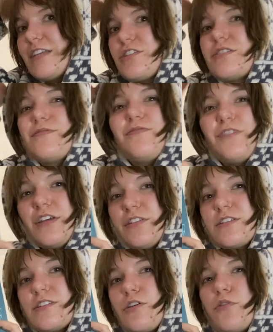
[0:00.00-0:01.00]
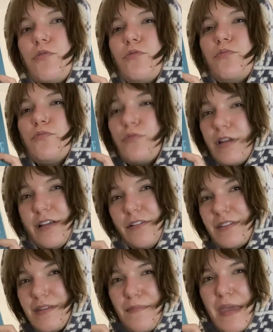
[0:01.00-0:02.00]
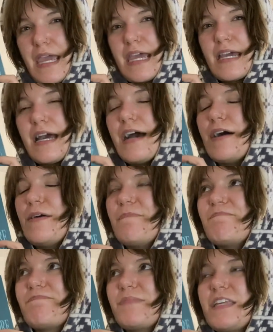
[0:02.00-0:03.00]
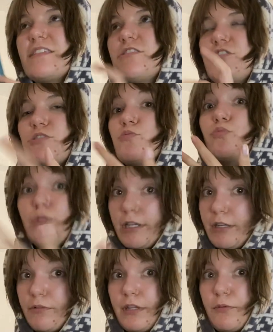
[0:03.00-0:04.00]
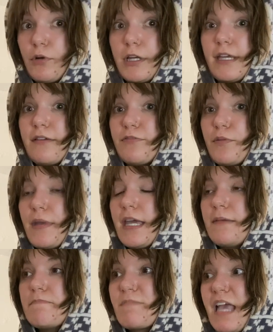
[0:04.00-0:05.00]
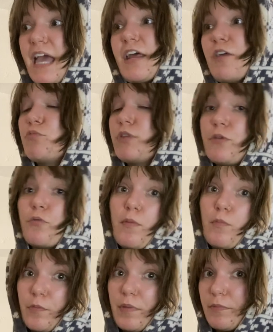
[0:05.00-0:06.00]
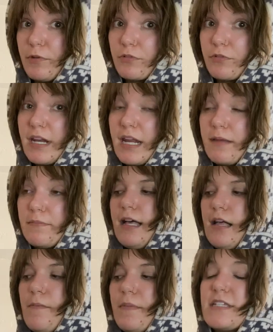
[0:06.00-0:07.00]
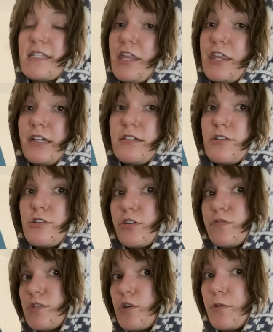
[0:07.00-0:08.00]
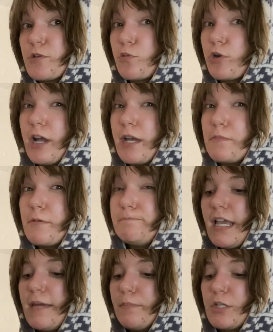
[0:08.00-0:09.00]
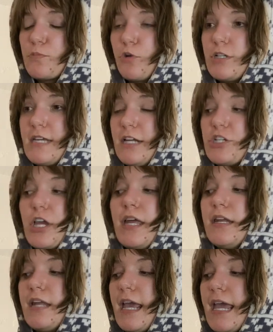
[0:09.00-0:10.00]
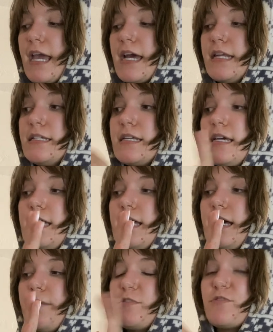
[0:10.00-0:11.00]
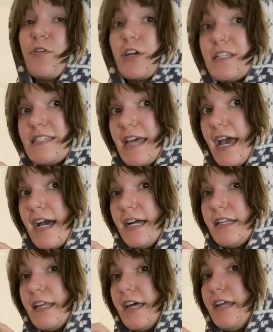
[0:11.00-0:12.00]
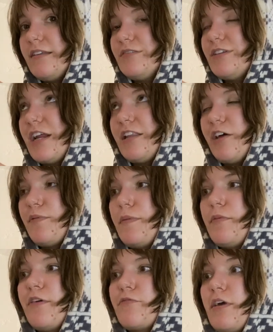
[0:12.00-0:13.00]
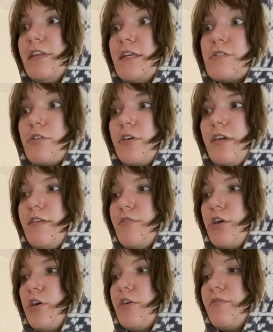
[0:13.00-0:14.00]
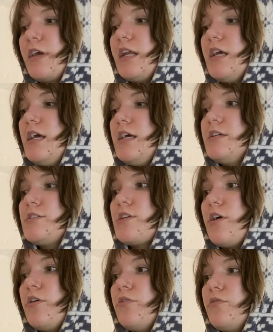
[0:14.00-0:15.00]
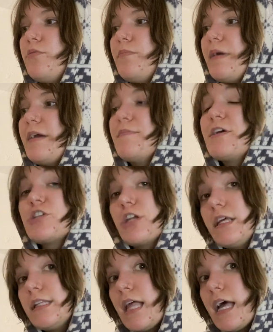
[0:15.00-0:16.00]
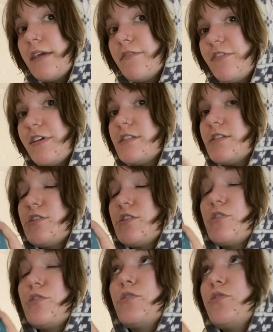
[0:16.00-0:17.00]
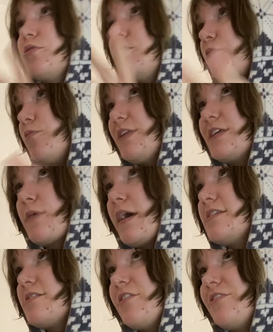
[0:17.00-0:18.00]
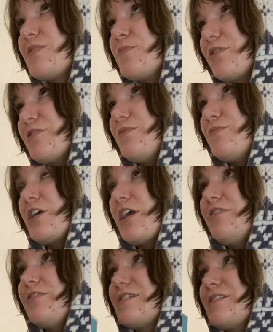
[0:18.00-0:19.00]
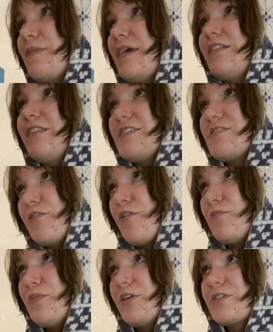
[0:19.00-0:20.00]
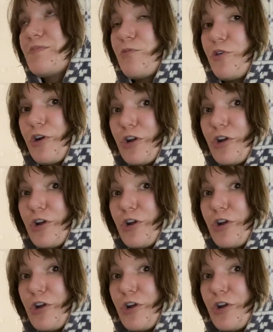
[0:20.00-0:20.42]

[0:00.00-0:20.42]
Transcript: it just feels so real to me. Um, this is just really, really working for me, and I really want more people to read it, because I think it deserves so much more hype and much more attention. And I'm just very sad that not a lot of people have read this or even heard of it. So my mission in life is to, that's why I started this BookTube channel, is to make lesser known books more